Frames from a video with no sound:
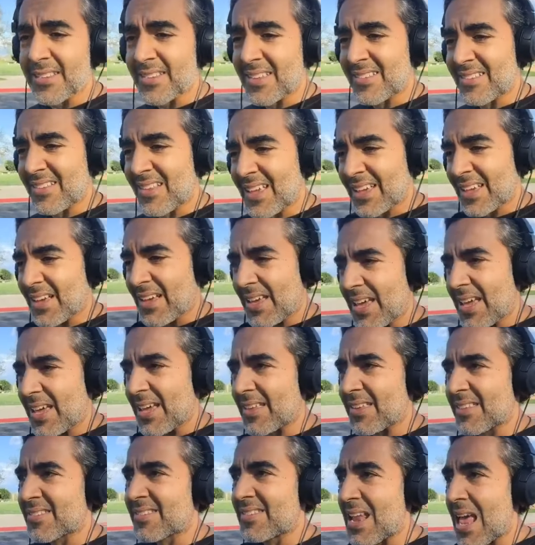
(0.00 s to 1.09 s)
It's like a
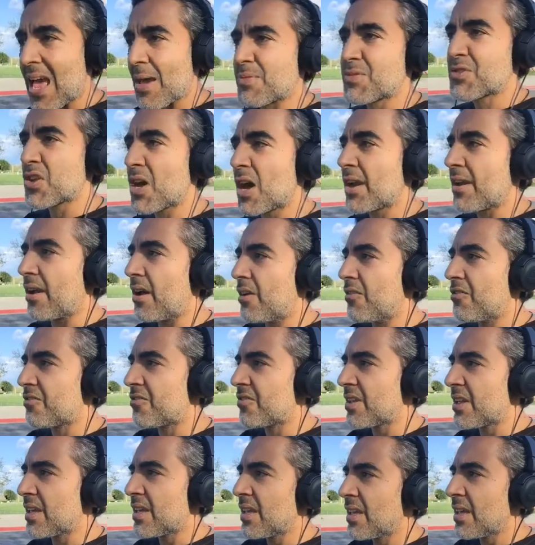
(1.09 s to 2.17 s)
snapshot of
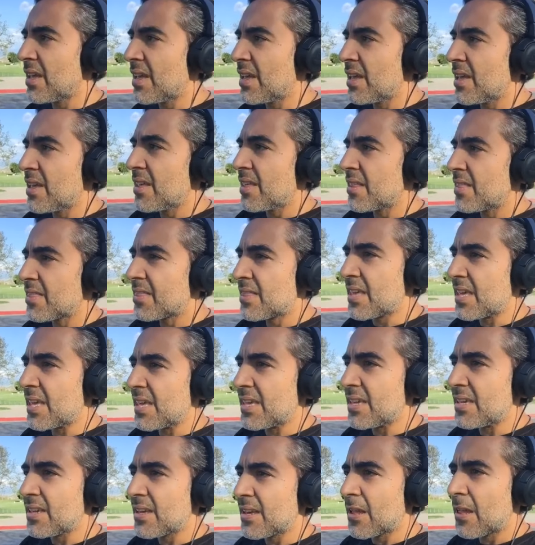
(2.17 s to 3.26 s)

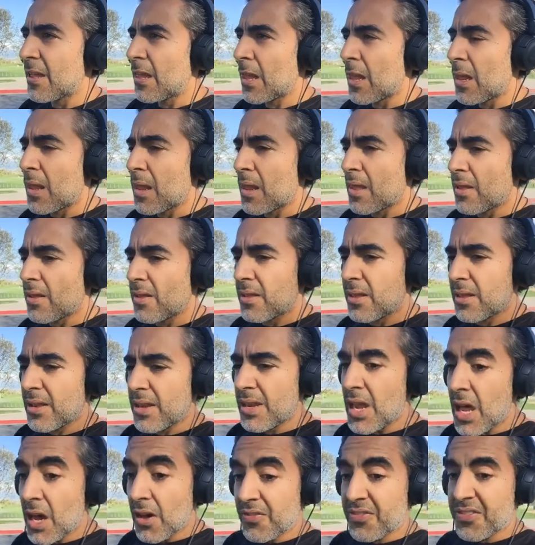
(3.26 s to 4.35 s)
the
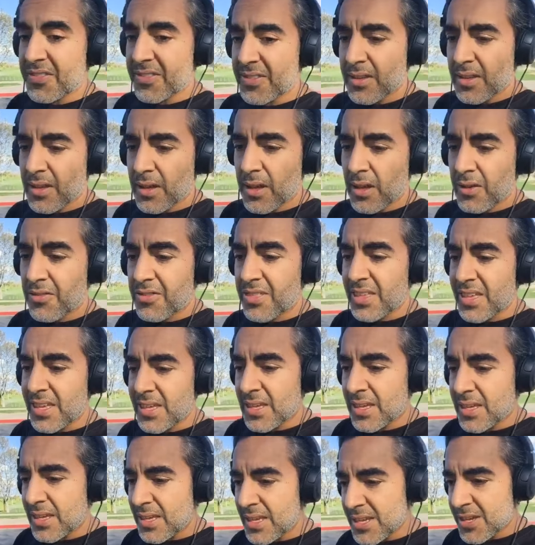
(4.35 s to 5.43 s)
nafs, of
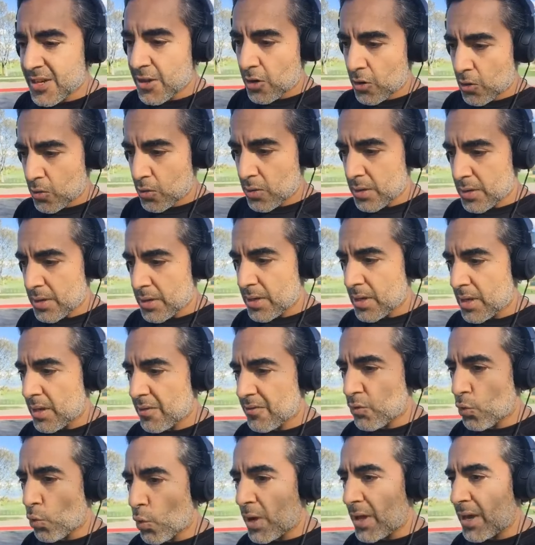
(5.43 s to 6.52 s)
the ego, of
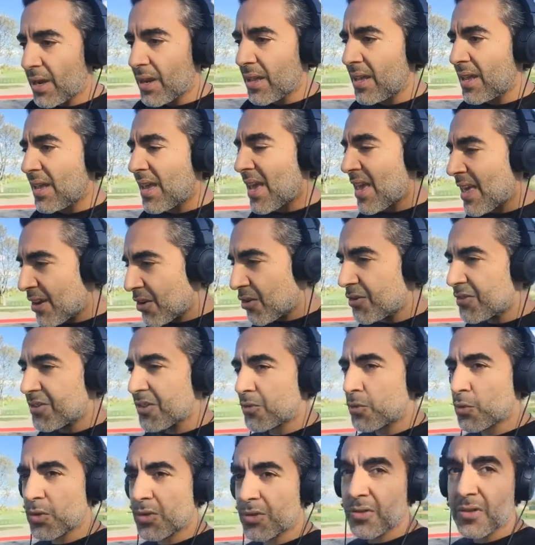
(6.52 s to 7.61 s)
what
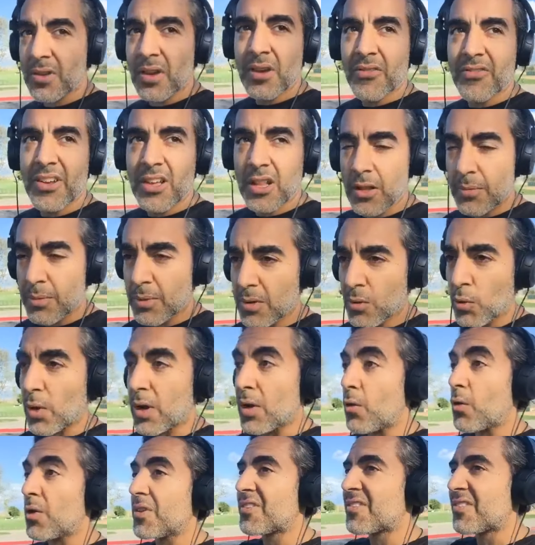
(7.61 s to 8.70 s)
energies was available, what
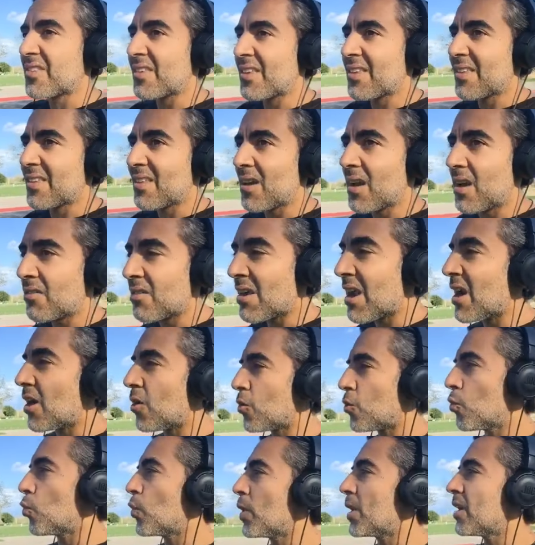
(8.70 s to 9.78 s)
was
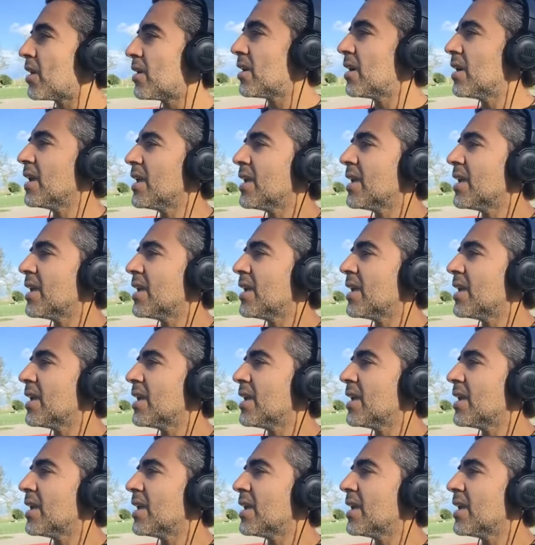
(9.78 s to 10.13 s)
around, where,